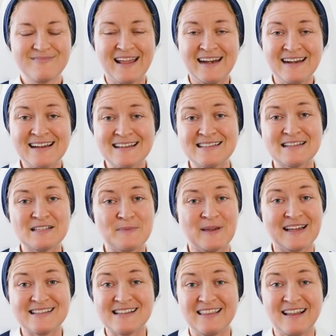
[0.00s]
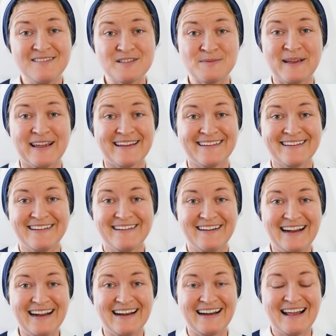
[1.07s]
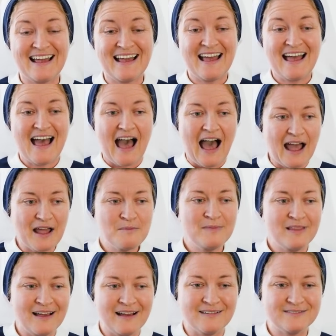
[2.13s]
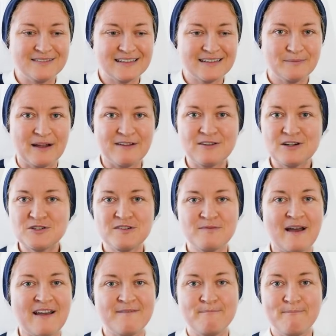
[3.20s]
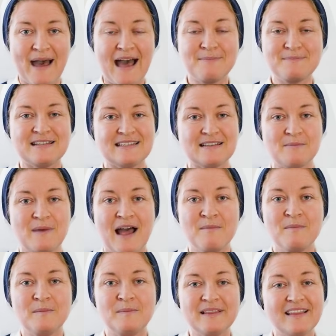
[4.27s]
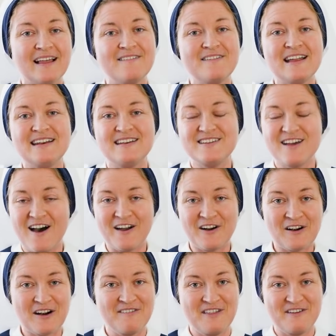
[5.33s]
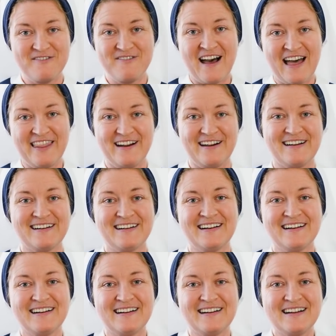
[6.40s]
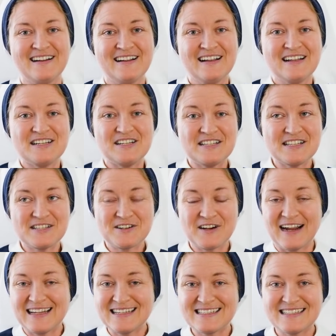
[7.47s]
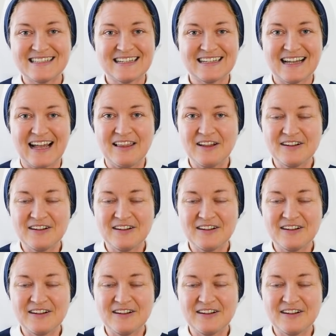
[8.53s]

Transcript: And he does this because he loves me, right? I am loved. By virtue of my baptism, I'm a beloved daughter of the Father. Jesus Christ, I